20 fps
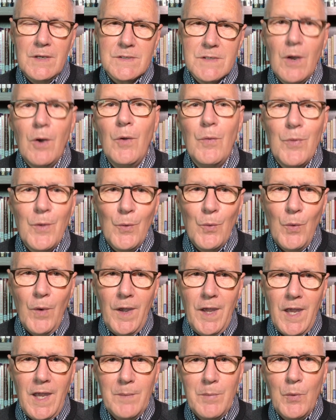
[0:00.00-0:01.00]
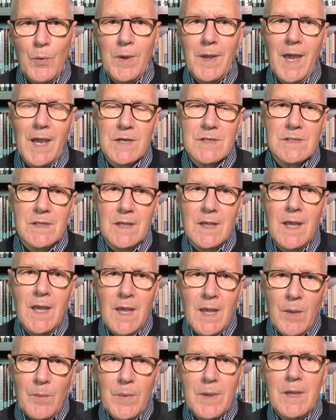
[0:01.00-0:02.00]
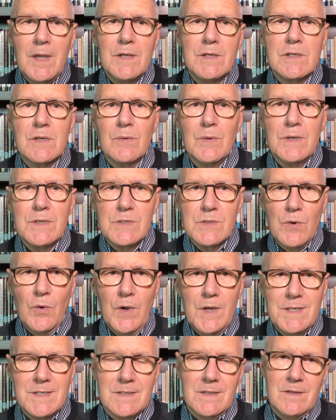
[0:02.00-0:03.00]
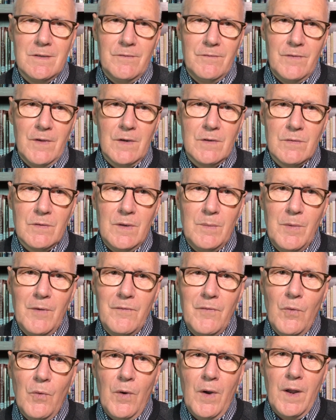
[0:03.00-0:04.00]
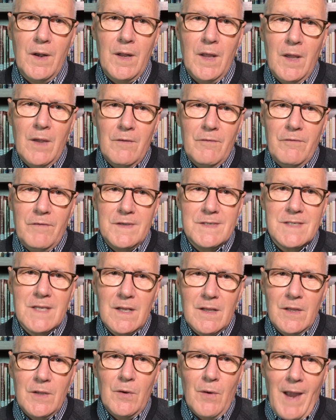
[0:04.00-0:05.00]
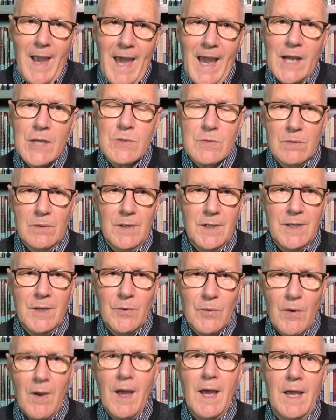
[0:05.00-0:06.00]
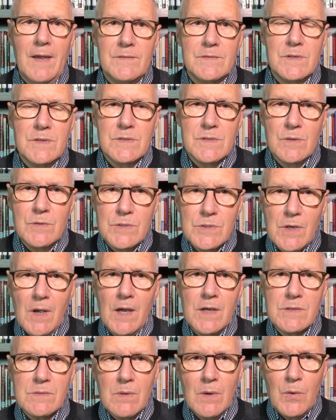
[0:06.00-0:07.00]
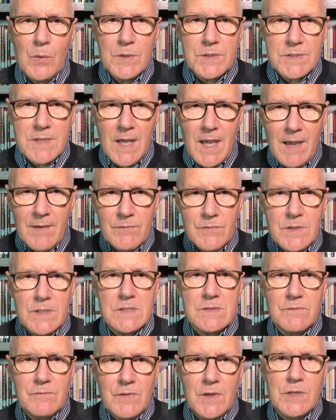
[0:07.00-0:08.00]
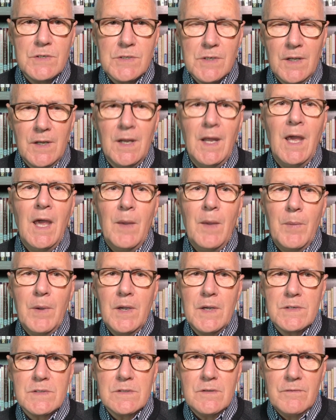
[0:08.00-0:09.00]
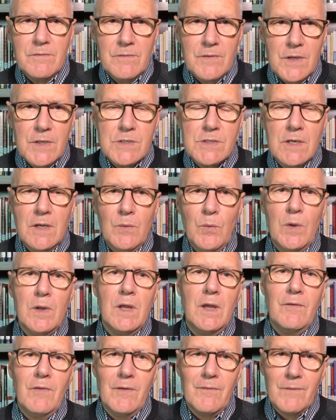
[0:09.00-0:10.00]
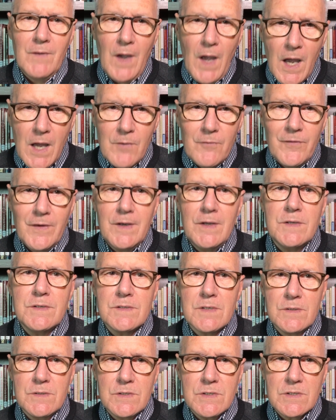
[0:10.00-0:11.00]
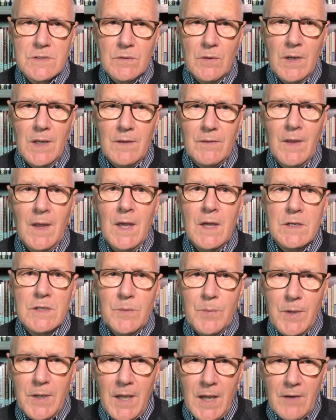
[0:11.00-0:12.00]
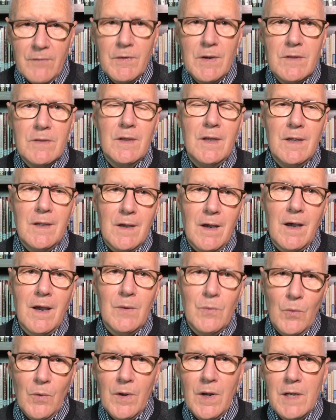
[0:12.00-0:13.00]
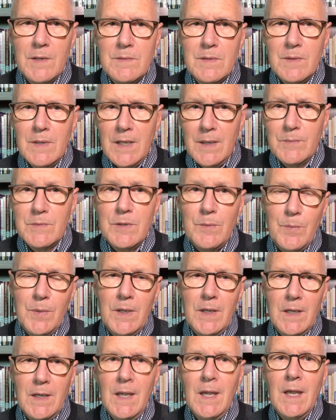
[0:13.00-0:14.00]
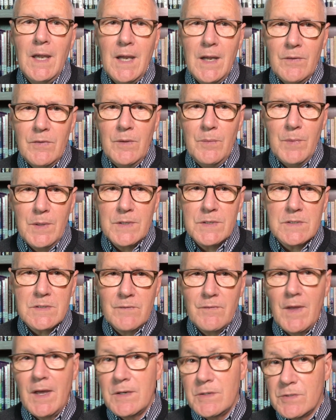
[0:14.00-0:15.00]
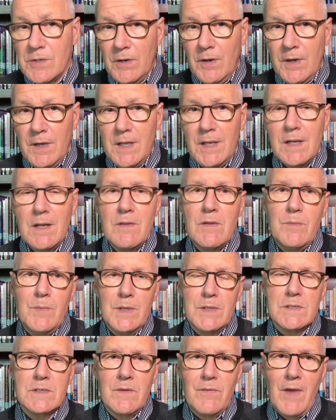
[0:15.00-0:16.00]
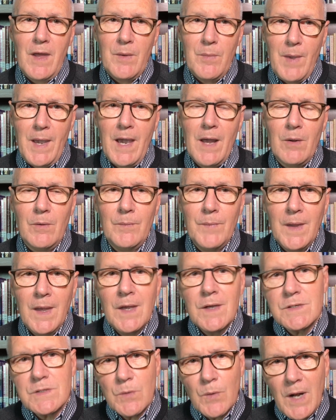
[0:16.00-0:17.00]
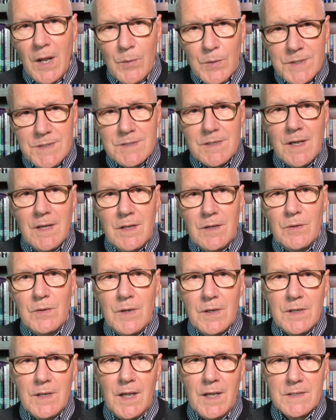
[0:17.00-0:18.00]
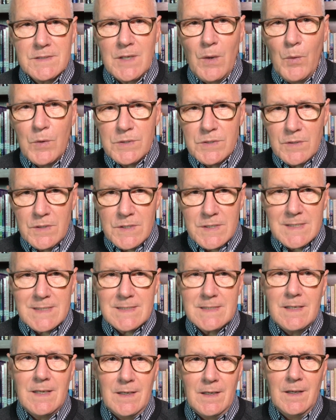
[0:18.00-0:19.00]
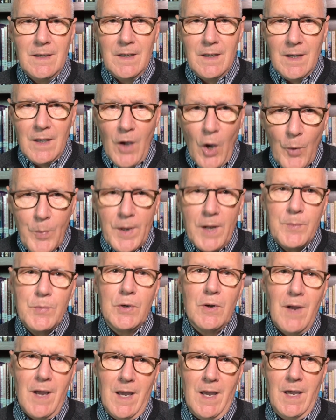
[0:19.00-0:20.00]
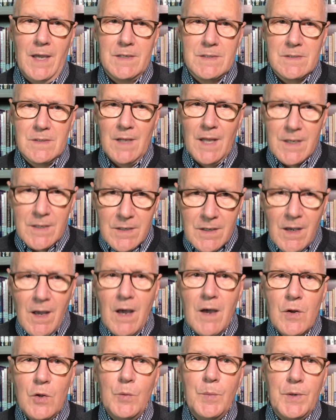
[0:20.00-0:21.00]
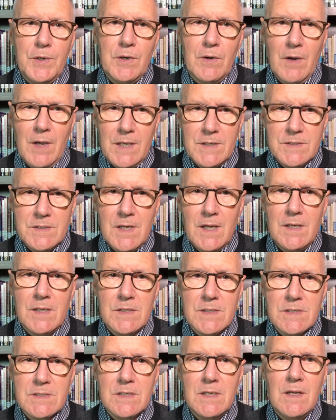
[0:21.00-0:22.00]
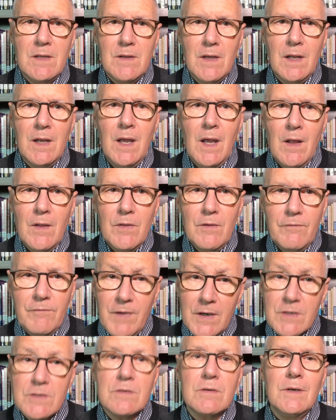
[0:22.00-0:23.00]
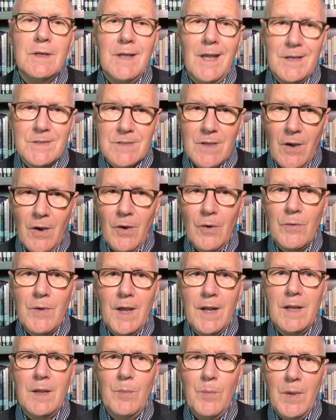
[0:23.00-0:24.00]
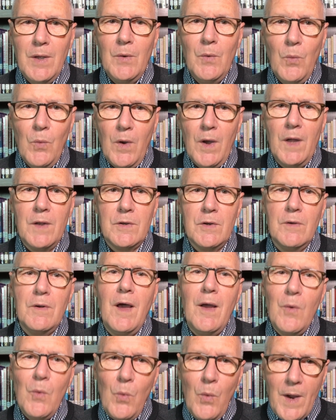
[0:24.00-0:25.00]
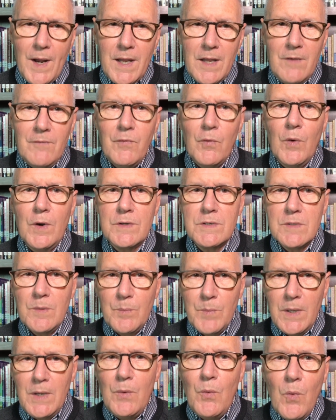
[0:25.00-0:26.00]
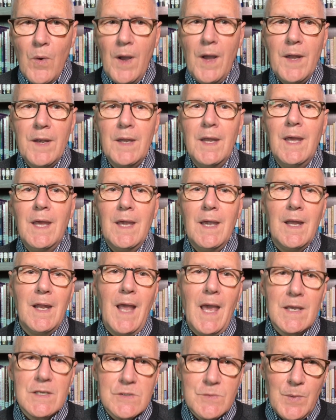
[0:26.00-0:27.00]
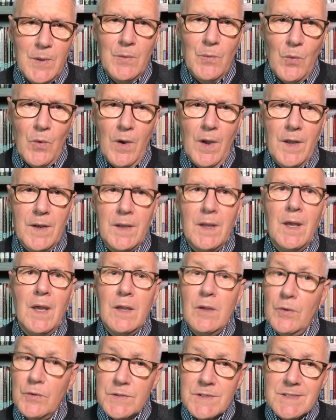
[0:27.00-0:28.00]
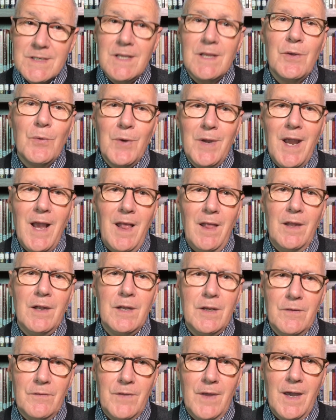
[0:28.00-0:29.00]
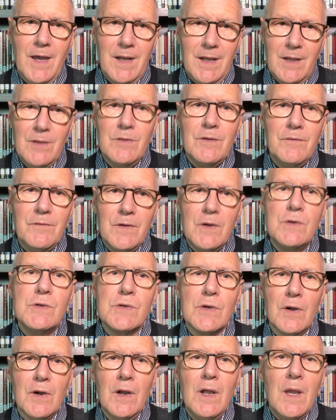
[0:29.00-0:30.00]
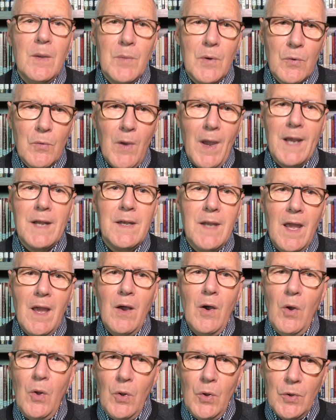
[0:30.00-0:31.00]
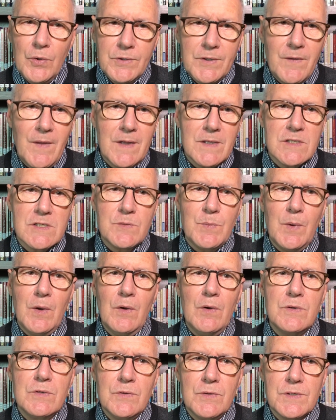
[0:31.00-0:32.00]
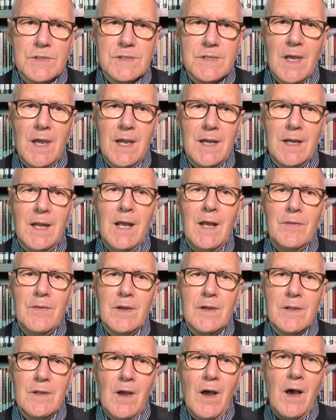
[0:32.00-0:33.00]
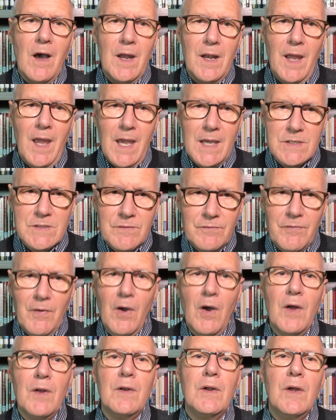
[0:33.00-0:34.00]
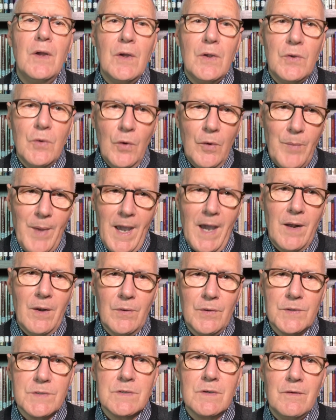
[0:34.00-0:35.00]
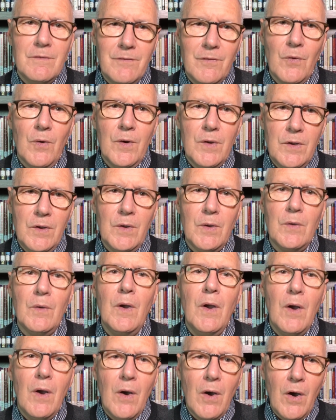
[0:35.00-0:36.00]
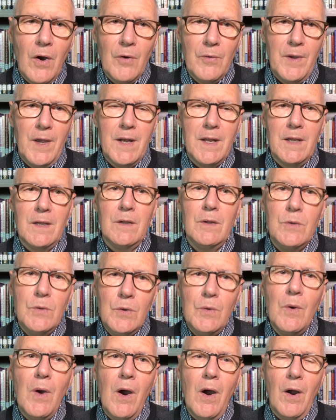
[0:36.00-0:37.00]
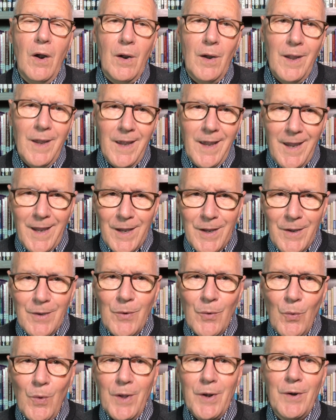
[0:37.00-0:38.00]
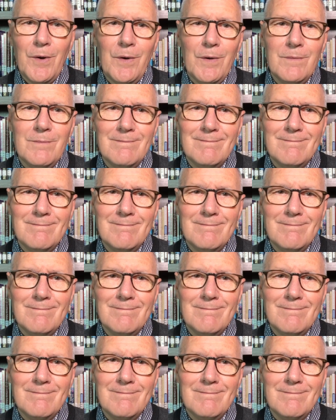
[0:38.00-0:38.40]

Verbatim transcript: is on the way, but we actually begin to rejoice in the victory before it physically or actually arrives. And so Joshua was to have this vision because the vision would give him confidence and strength to be everything God wanted him to be in the midst of that journey and in the midst of that battle. So, what I would say to you today is I want you to see Open up your eyes. Let God open your eyes today to see that the victory has already been won. You're not waiting for it to be won, it has been won. You'll see the reality of that in the future, but right now, hold to that spiritual sight that God has fought your battles for you already. You are a winner.